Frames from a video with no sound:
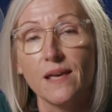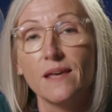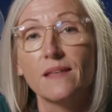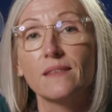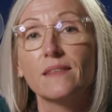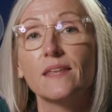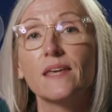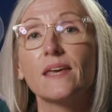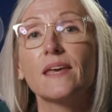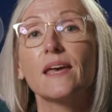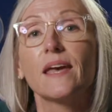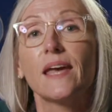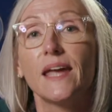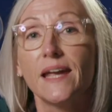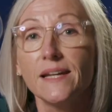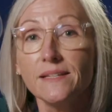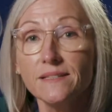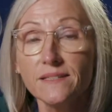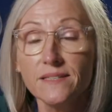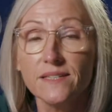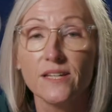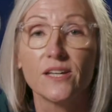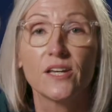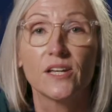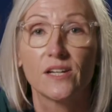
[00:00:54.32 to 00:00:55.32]
The
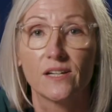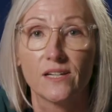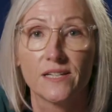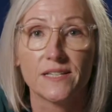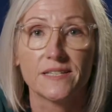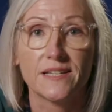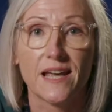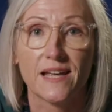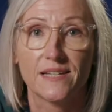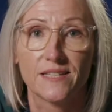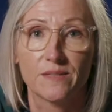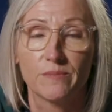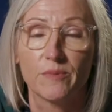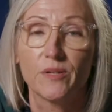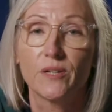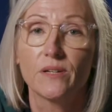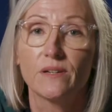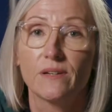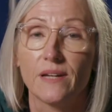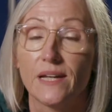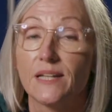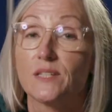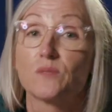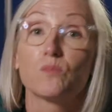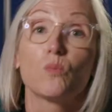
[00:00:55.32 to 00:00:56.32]
internal
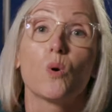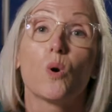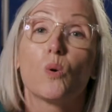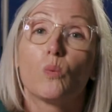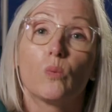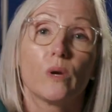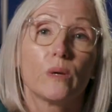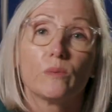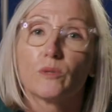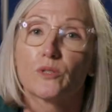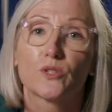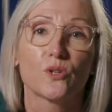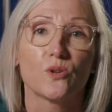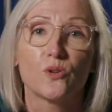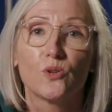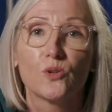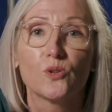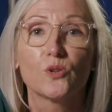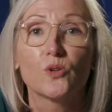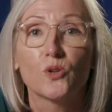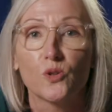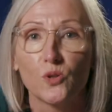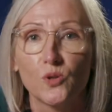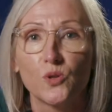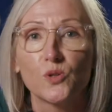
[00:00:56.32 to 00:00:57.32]
assessment is what we would call
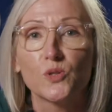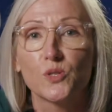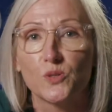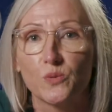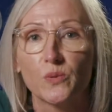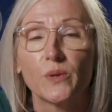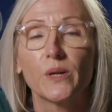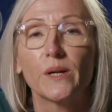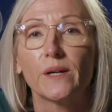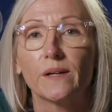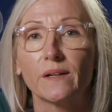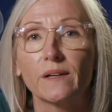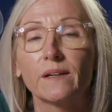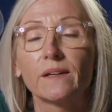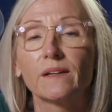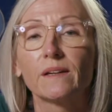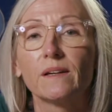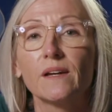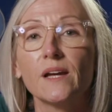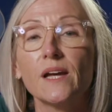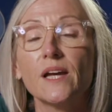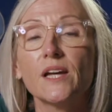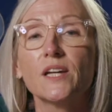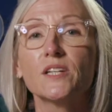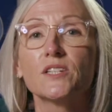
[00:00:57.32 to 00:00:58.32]
coursework.
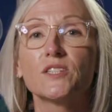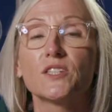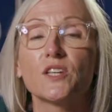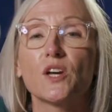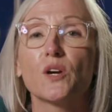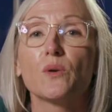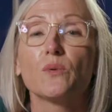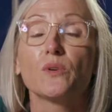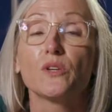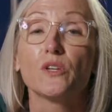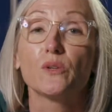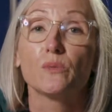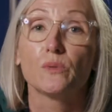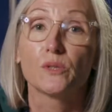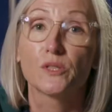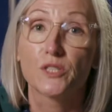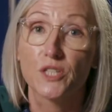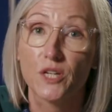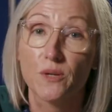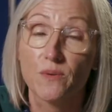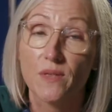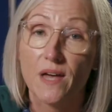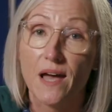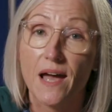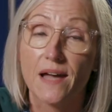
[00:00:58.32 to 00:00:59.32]
So you will
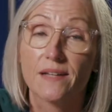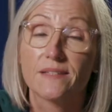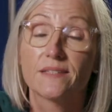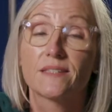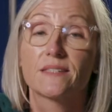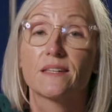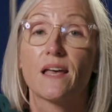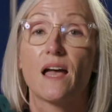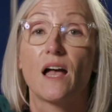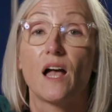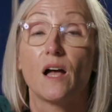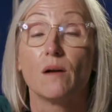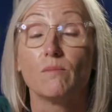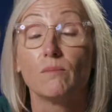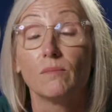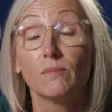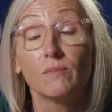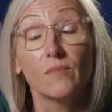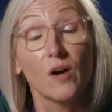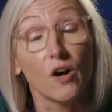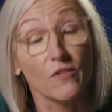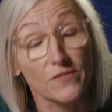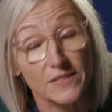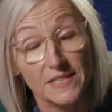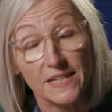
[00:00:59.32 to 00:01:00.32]
do that
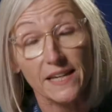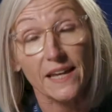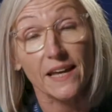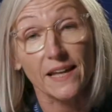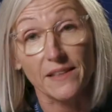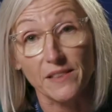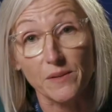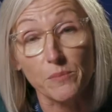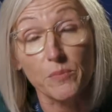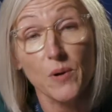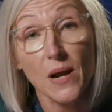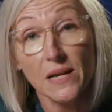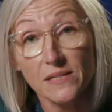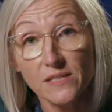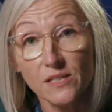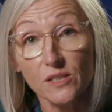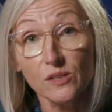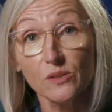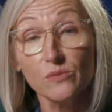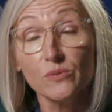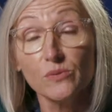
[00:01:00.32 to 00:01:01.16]
obviously in the practical